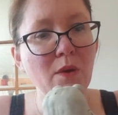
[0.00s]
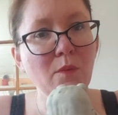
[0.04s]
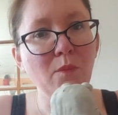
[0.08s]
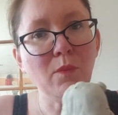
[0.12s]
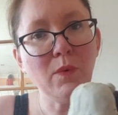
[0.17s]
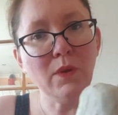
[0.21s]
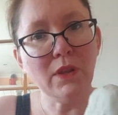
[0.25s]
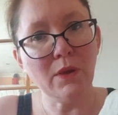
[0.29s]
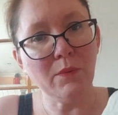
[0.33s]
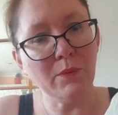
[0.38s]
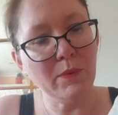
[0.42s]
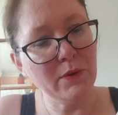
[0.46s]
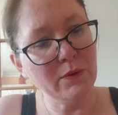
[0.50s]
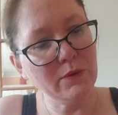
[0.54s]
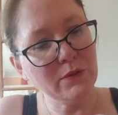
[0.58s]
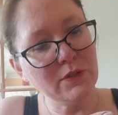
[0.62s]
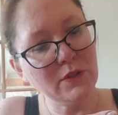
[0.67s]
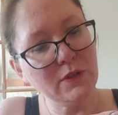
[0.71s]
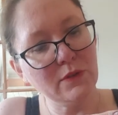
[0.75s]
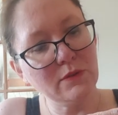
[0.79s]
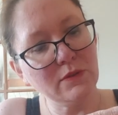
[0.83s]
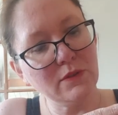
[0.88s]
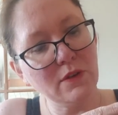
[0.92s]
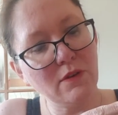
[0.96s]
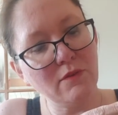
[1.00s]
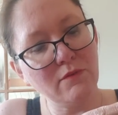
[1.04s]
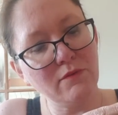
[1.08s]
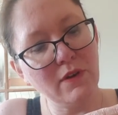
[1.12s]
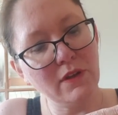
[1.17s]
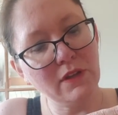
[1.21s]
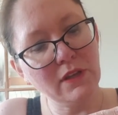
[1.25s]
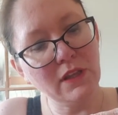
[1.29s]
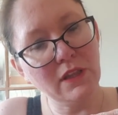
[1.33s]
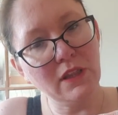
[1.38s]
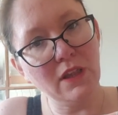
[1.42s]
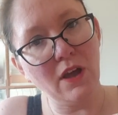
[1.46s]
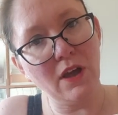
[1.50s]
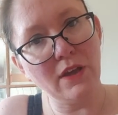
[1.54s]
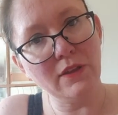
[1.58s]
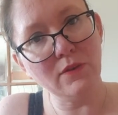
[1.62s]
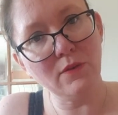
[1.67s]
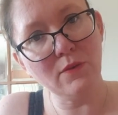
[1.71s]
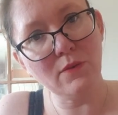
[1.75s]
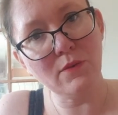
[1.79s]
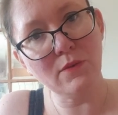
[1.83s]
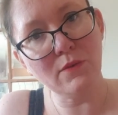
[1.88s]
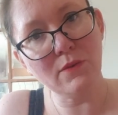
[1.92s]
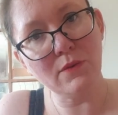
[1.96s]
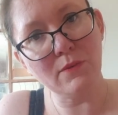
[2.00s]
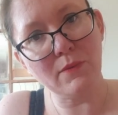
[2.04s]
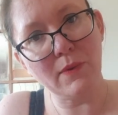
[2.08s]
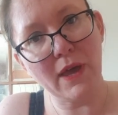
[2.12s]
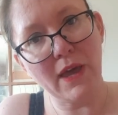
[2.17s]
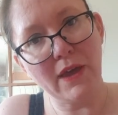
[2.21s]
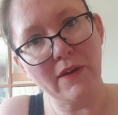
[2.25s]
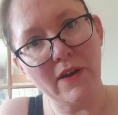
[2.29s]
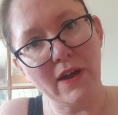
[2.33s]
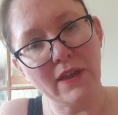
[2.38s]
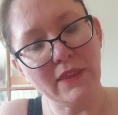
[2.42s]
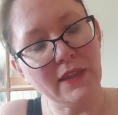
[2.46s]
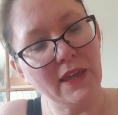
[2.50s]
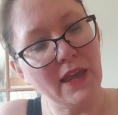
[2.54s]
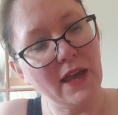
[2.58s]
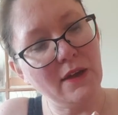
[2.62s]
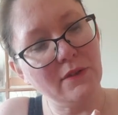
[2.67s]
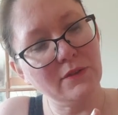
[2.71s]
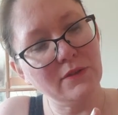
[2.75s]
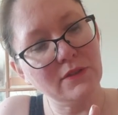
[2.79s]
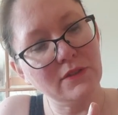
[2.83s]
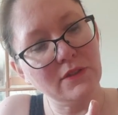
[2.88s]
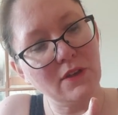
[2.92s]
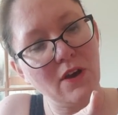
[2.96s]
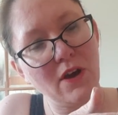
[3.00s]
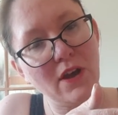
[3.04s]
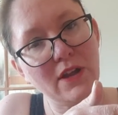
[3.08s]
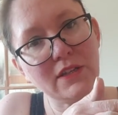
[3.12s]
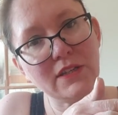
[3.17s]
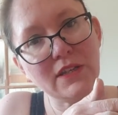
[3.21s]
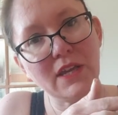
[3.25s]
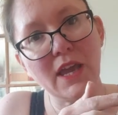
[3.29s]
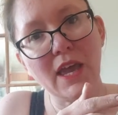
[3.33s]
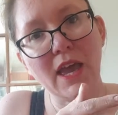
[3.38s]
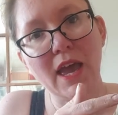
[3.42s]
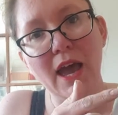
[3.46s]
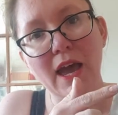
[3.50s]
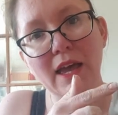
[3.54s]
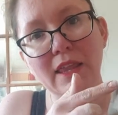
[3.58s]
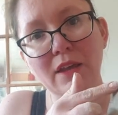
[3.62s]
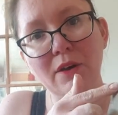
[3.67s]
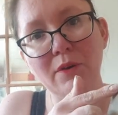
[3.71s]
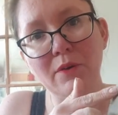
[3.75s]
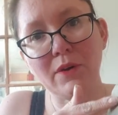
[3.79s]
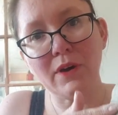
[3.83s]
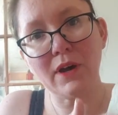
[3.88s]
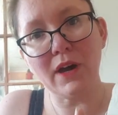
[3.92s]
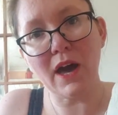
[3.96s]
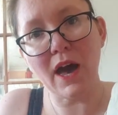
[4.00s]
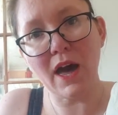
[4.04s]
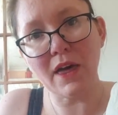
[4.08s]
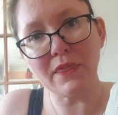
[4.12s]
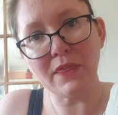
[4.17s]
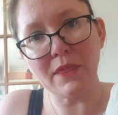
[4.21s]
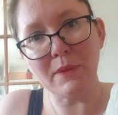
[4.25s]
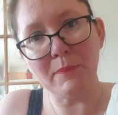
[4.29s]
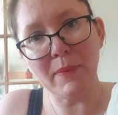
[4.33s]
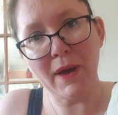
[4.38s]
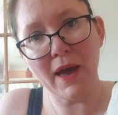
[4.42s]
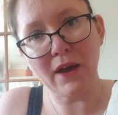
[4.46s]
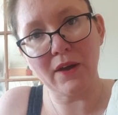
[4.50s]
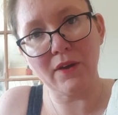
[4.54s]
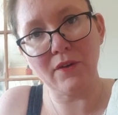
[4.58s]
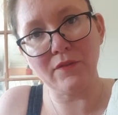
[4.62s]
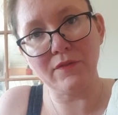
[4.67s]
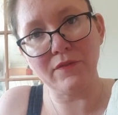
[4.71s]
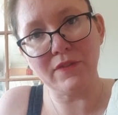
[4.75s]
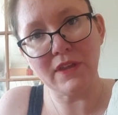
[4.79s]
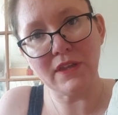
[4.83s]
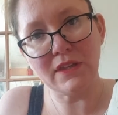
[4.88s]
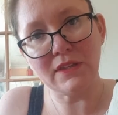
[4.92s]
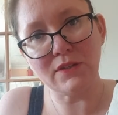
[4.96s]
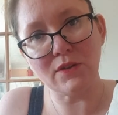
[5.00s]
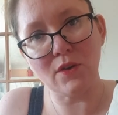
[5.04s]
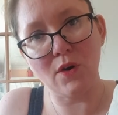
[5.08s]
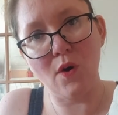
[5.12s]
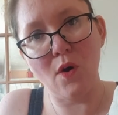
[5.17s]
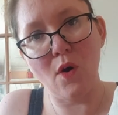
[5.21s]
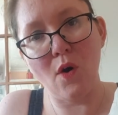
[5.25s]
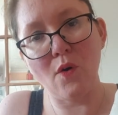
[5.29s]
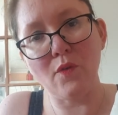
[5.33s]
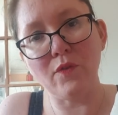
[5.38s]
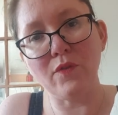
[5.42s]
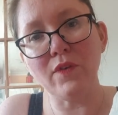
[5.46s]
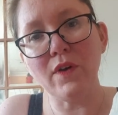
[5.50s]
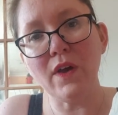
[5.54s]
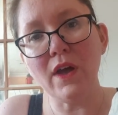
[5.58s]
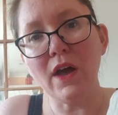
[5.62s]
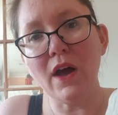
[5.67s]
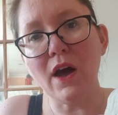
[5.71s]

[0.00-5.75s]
what I will do is I'll run a line all the way around the outside and I'll cut the back of this off,